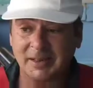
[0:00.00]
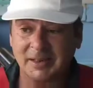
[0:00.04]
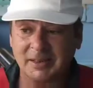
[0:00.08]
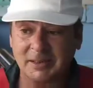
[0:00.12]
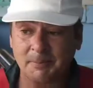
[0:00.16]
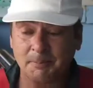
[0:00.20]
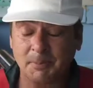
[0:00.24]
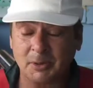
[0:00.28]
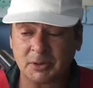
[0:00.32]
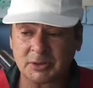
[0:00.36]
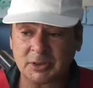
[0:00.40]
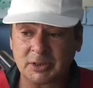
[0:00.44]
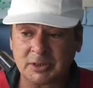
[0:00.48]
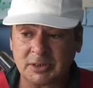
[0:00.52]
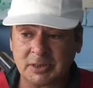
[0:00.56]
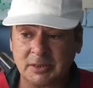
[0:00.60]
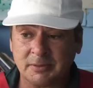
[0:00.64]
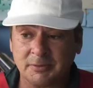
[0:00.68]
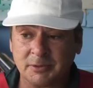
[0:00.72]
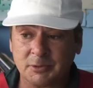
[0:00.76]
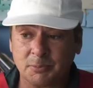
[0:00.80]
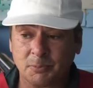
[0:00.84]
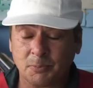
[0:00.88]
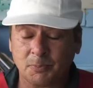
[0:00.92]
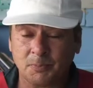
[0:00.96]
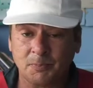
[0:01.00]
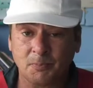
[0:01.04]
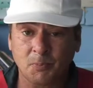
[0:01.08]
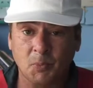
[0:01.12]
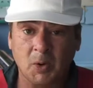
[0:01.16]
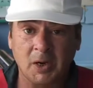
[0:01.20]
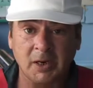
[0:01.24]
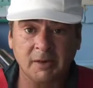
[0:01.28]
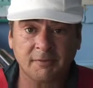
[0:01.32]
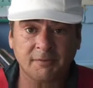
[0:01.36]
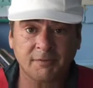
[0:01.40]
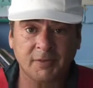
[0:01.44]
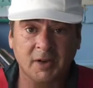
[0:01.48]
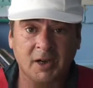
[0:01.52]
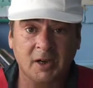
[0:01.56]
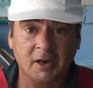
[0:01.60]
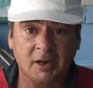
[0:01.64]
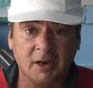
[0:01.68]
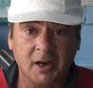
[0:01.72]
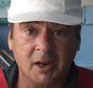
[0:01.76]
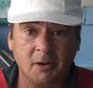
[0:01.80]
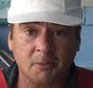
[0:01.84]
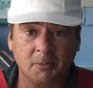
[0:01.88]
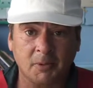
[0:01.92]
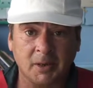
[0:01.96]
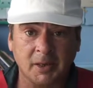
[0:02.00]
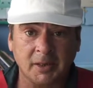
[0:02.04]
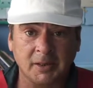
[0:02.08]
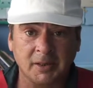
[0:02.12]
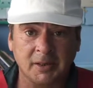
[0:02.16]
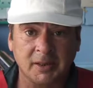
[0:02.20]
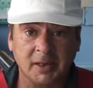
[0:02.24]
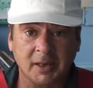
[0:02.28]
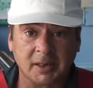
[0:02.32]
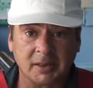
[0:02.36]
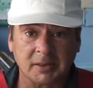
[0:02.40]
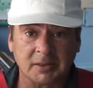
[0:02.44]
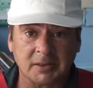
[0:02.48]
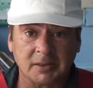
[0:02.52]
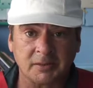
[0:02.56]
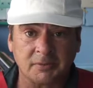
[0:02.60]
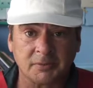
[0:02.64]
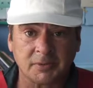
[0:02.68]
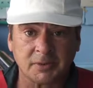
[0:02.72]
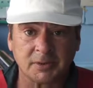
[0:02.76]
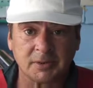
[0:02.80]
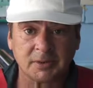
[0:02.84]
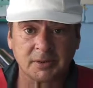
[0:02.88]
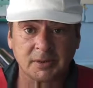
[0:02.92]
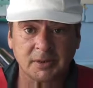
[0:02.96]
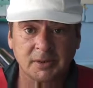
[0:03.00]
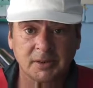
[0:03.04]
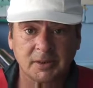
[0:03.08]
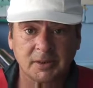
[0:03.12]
The positives far outweigh the negatives.